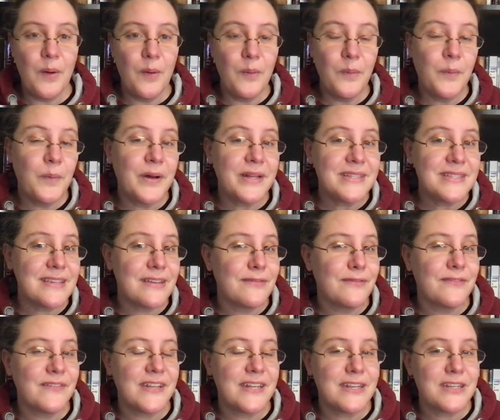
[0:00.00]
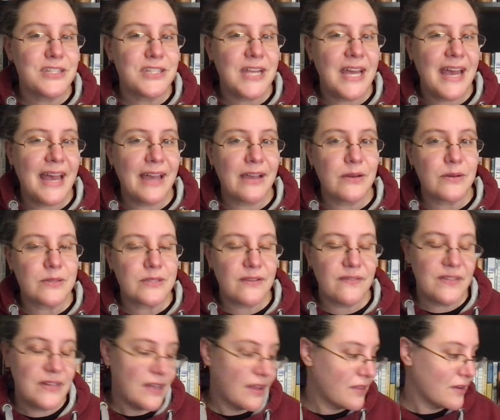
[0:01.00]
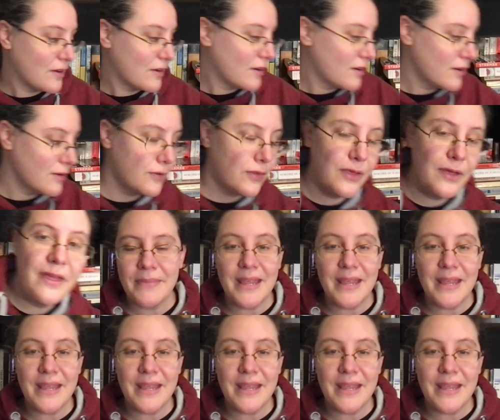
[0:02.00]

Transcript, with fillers: Once I finish Echoes of Another Earth,